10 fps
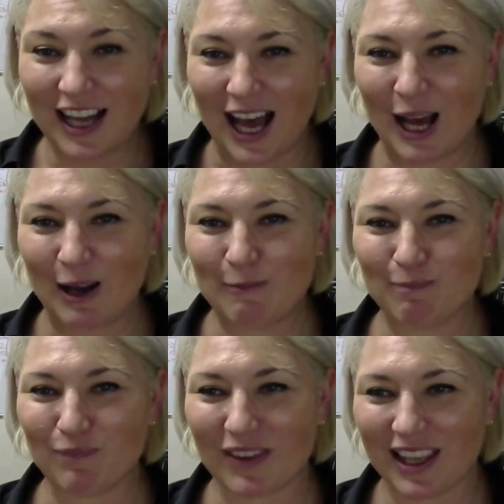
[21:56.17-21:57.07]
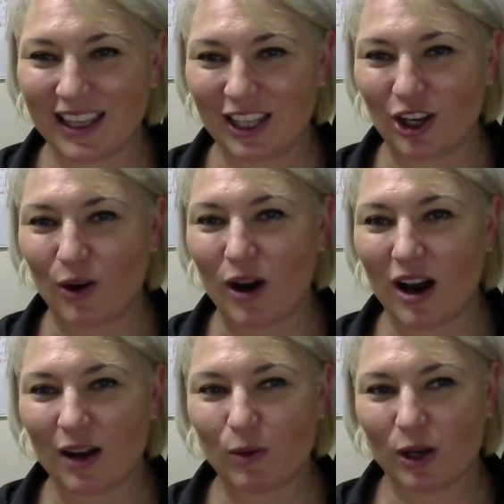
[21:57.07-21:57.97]
I
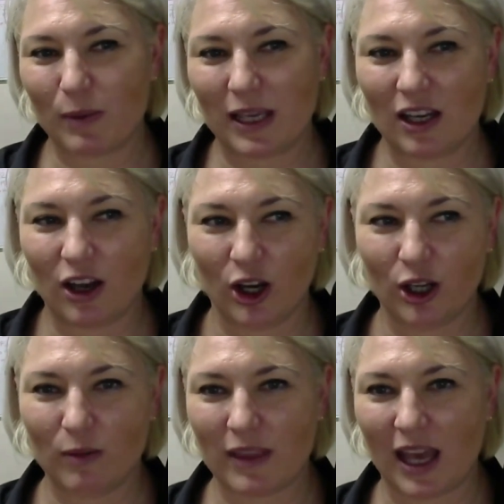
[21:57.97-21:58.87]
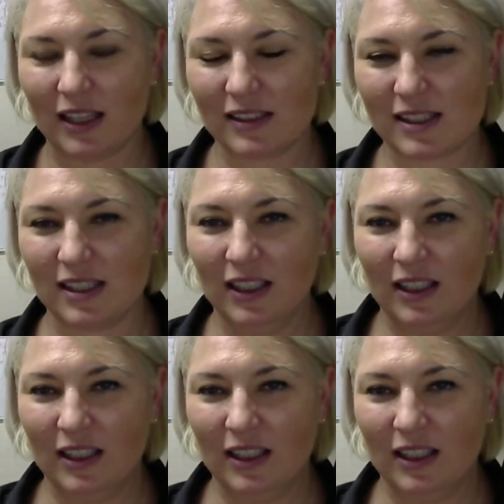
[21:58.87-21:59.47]
want to be in a home that's